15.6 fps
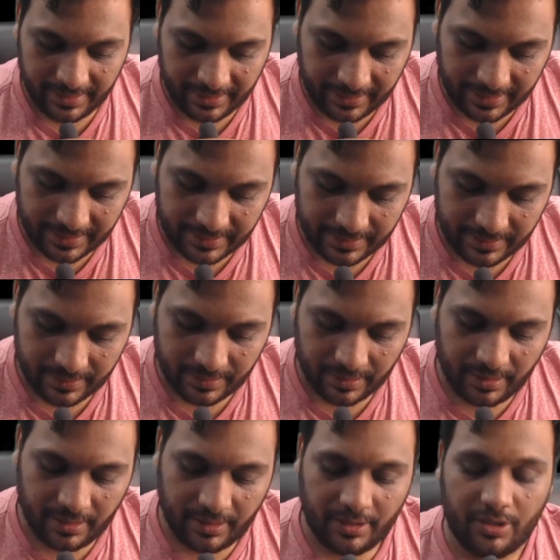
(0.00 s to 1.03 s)
yes,
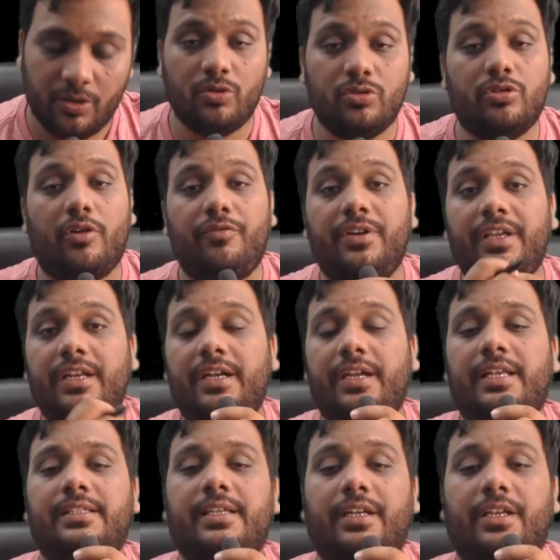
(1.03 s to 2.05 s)
use of degree
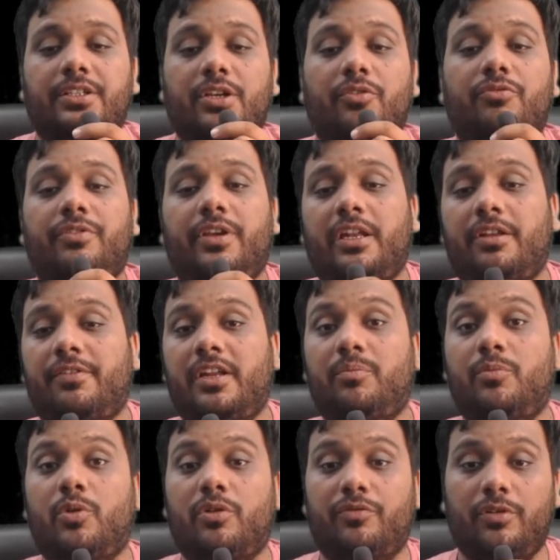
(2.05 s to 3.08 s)
designation, very, very
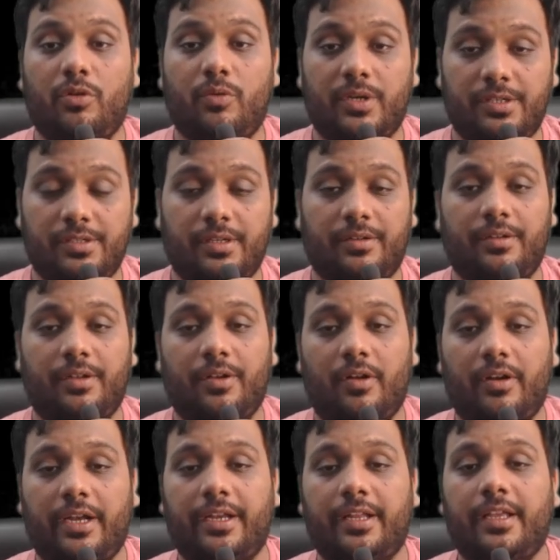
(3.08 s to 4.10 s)
beautiful question.
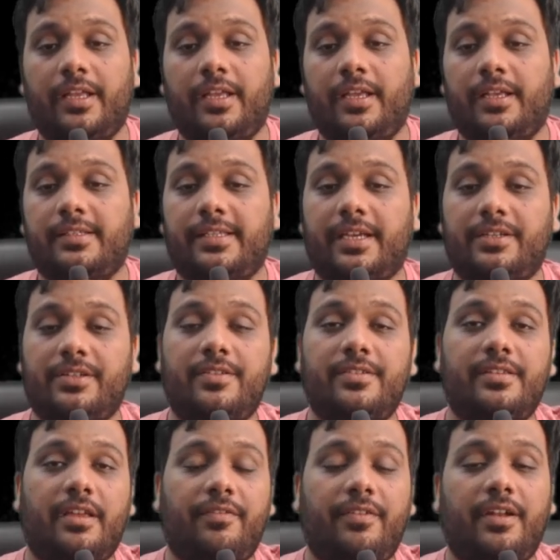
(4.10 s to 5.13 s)
All right, section
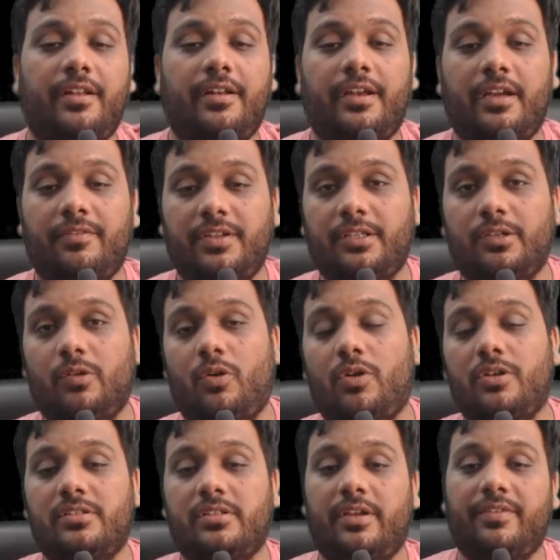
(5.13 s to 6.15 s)
7 read with
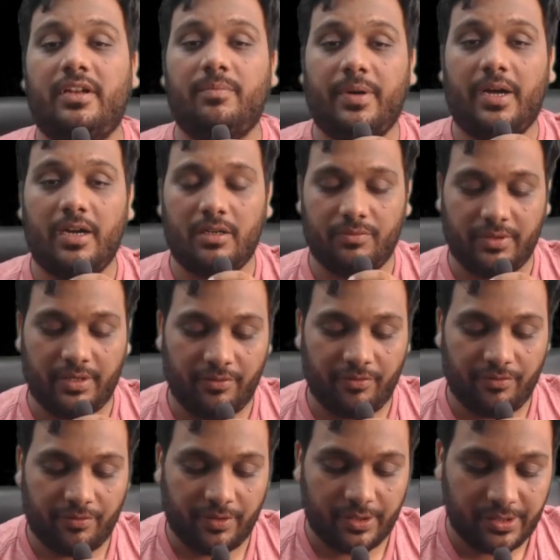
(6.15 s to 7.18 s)
clause 7 part 1
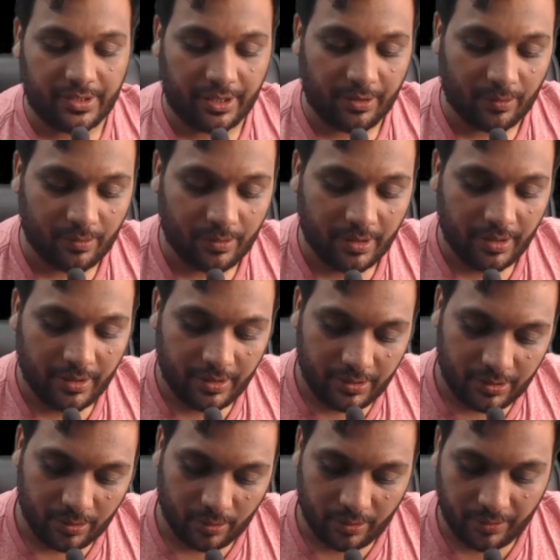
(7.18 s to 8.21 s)
first schedule.
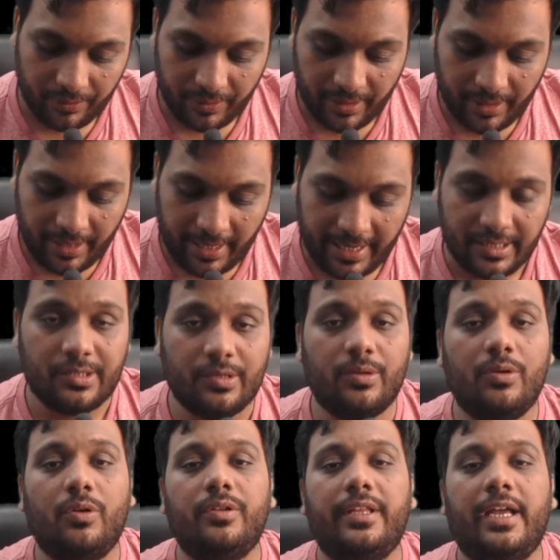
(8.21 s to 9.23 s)
So as you
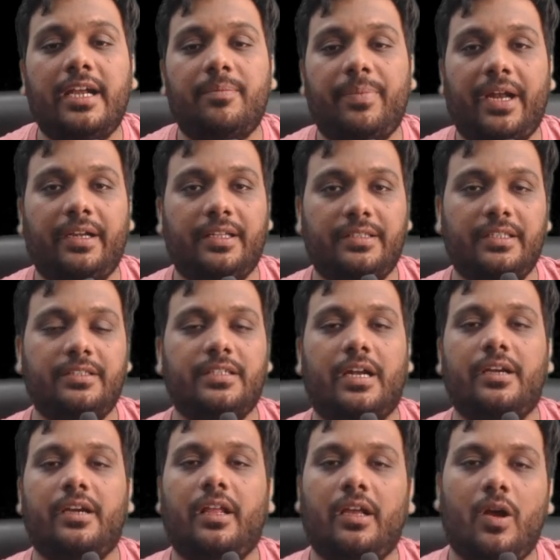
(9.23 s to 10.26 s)
know that practicing
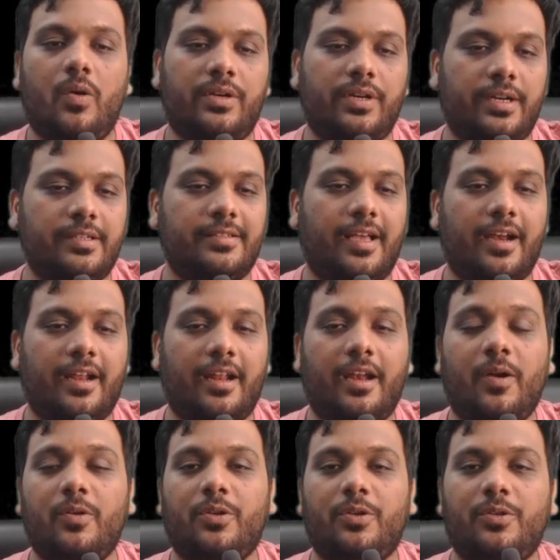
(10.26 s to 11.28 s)
chartered accountants are
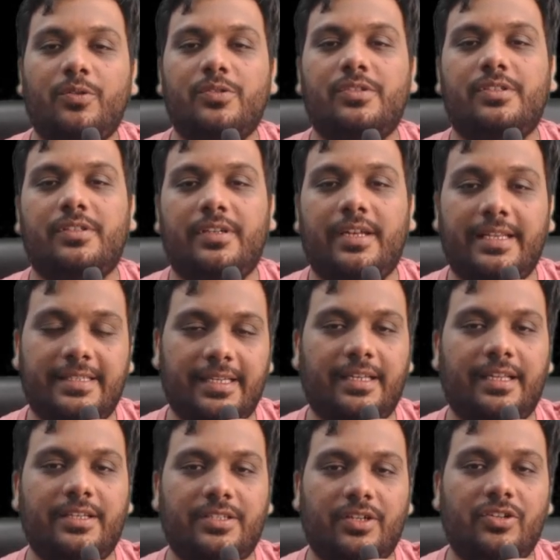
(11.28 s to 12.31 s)
allowed to use
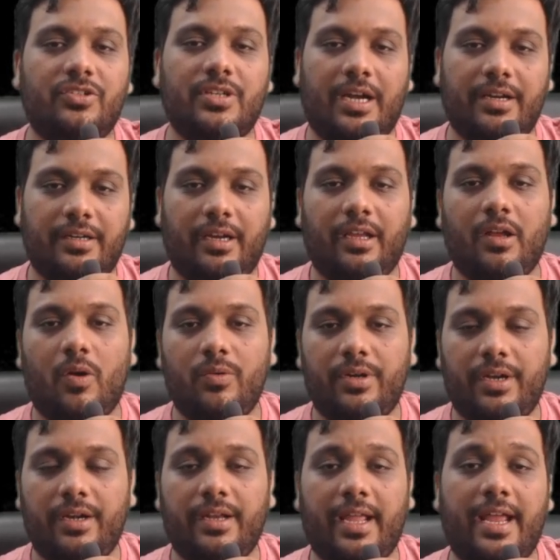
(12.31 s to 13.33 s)
designation chartered
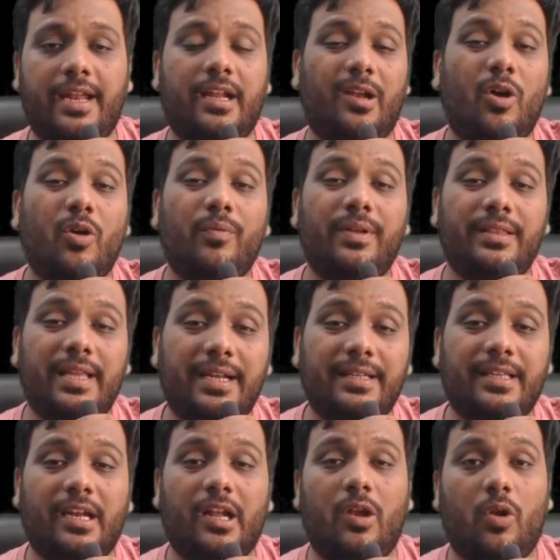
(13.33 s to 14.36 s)
accountant, and along with
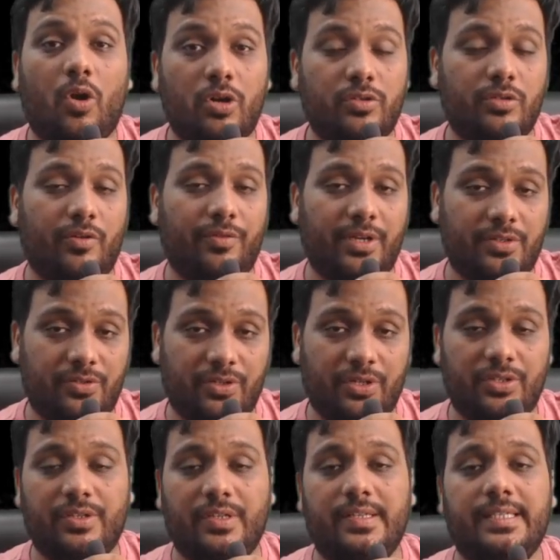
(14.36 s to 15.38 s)
that there are lots of
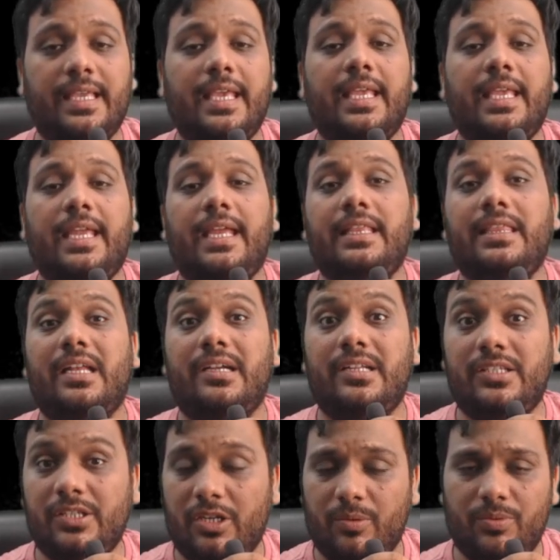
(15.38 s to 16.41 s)
restrictions in the
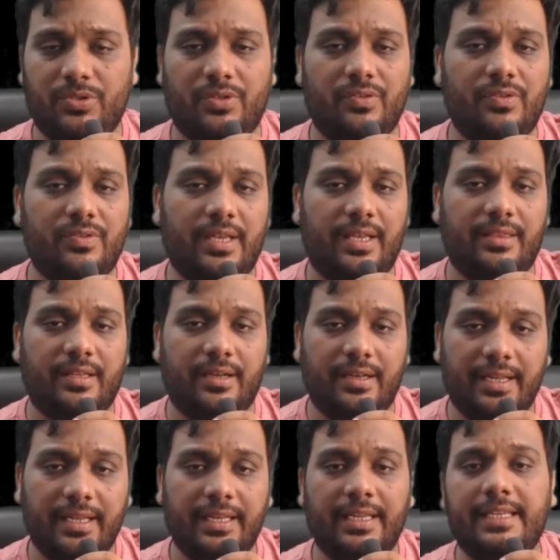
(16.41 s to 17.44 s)
descriptions and the
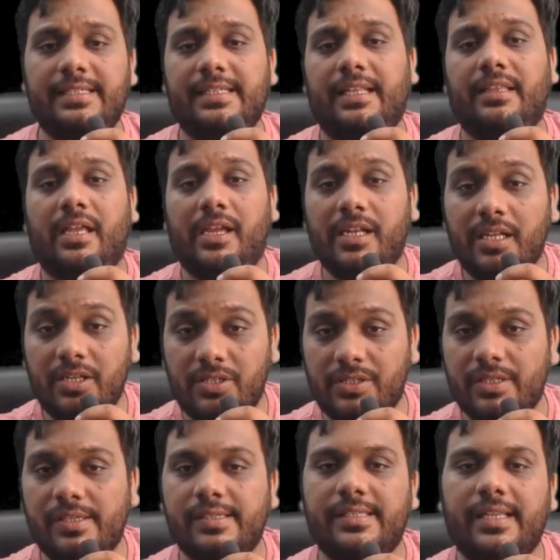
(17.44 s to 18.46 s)
degrees and the
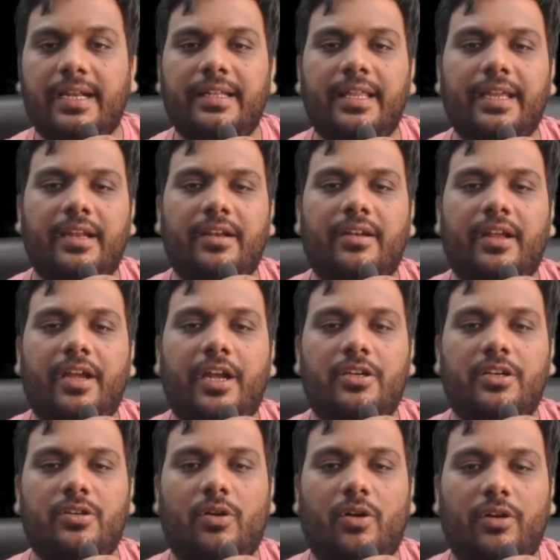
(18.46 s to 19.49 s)
initials that they can
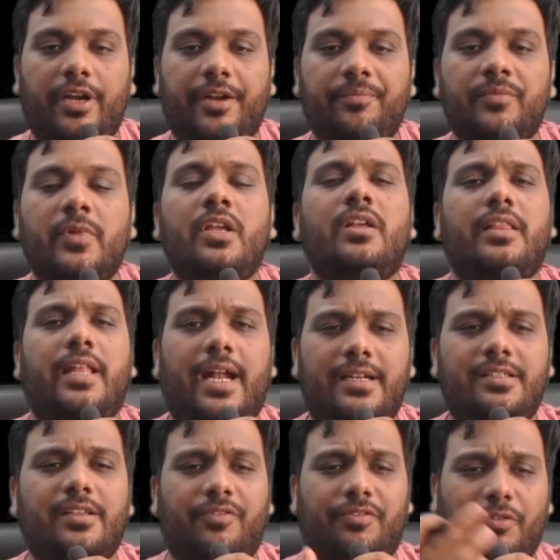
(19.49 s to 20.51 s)
write. All right,
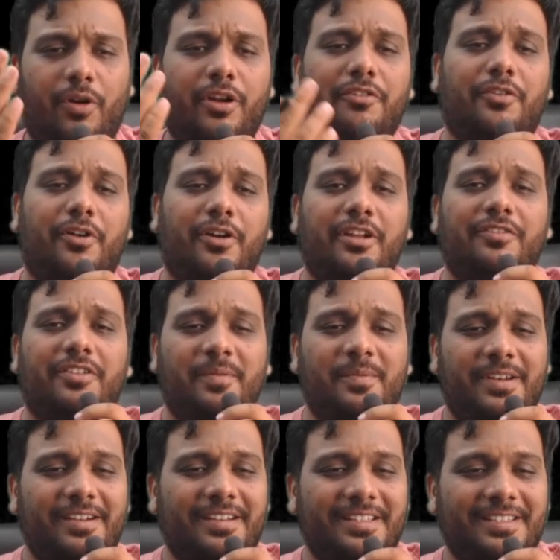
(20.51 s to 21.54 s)
that's a 40-45
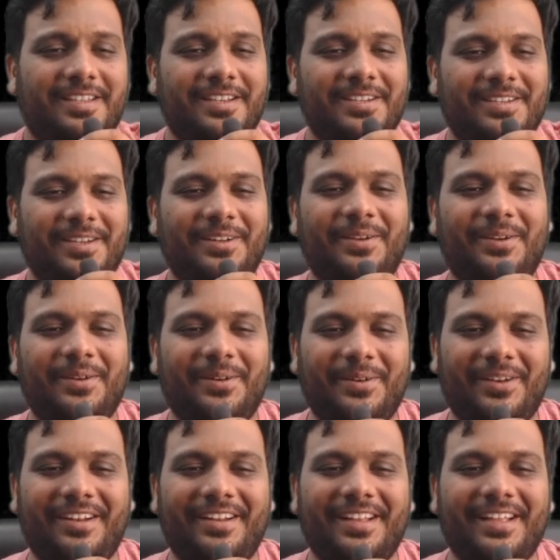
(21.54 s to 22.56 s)
minute discussion.
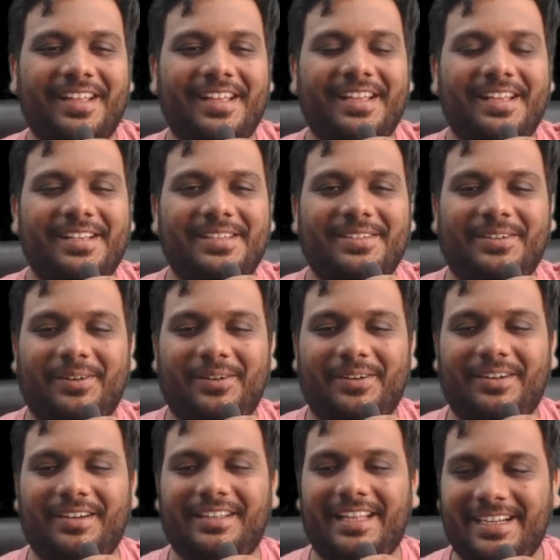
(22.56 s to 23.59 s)
Okay,
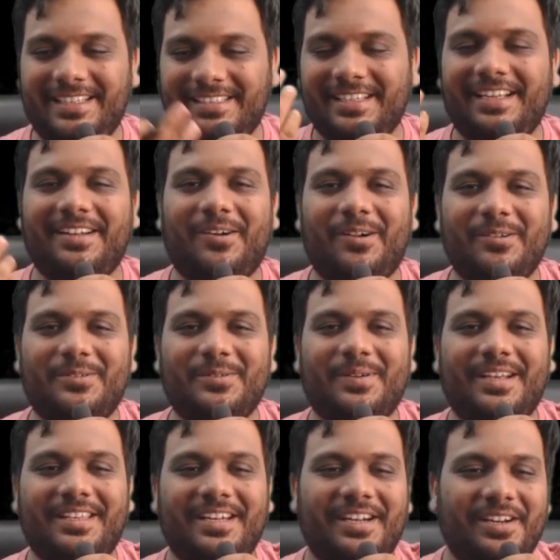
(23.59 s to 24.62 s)
so that's
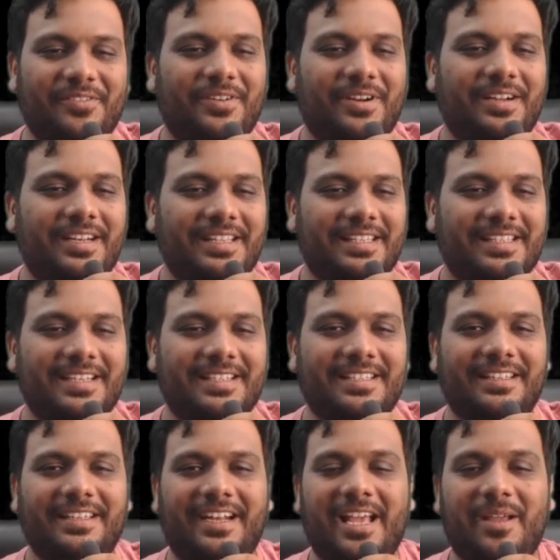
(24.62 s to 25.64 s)
altogether a different
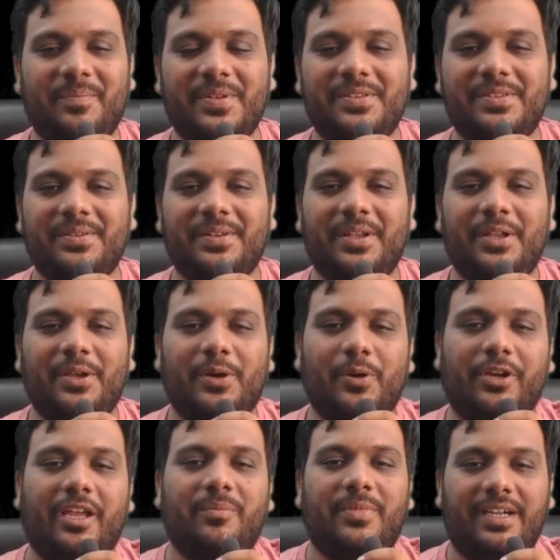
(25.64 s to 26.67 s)
discussion that happens.
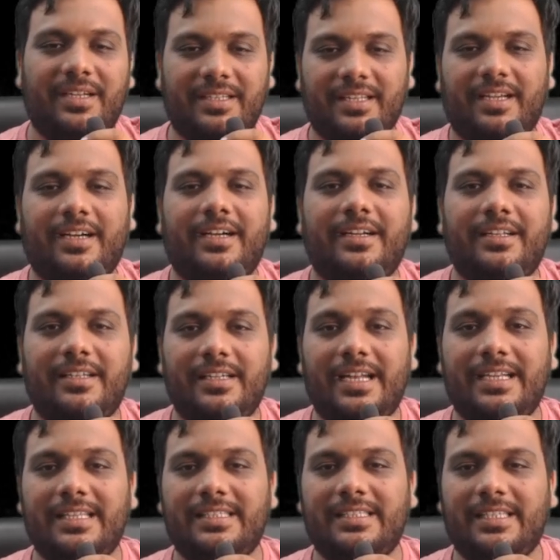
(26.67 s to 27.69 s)
Okay, but
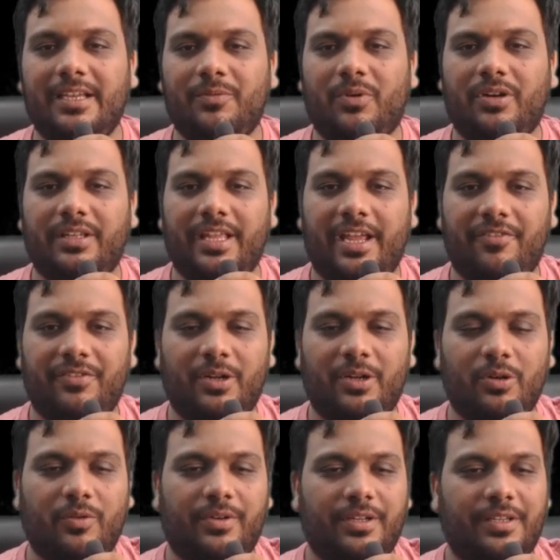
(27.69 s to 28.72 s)
let us see what they have
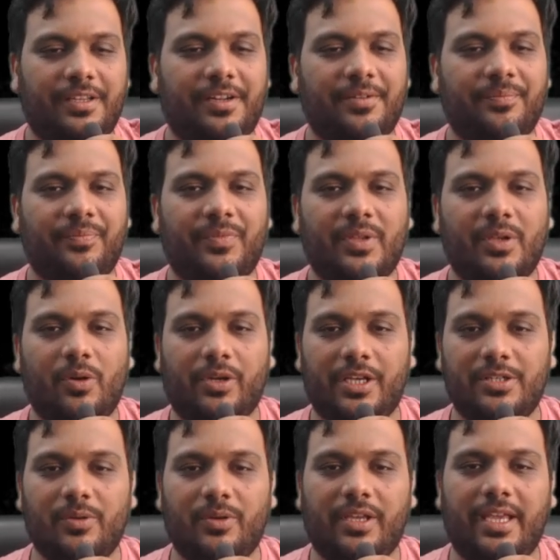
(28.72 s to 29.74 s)
done over here. Okay,
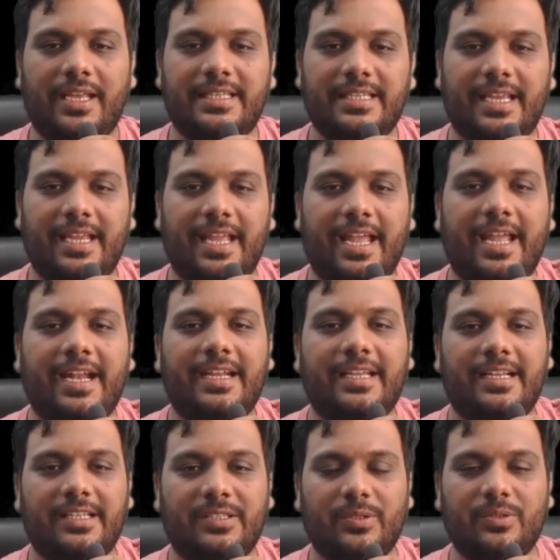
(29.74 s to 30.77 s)
so KJ
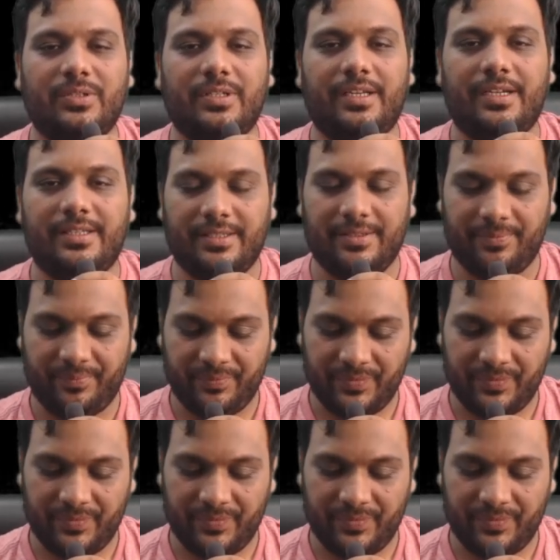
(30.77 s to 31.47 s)
and Associates,